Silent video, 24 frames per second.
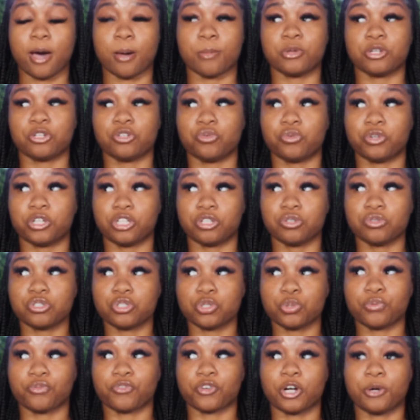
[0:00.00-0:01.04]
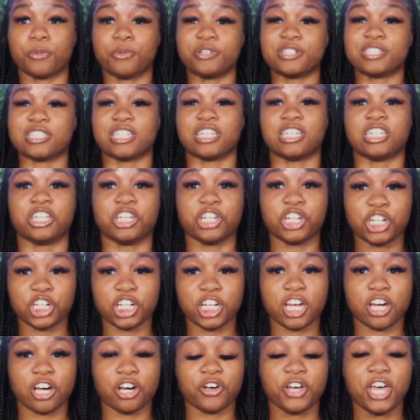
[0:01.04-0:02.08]
I've been doing YouTube for almost a year
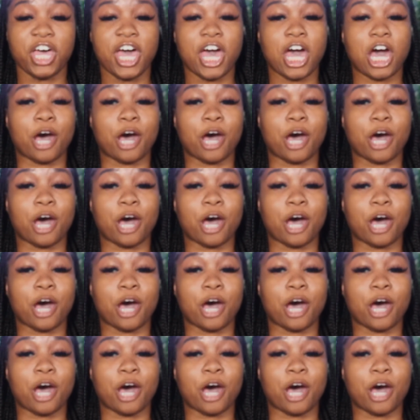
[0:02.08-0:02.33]
now.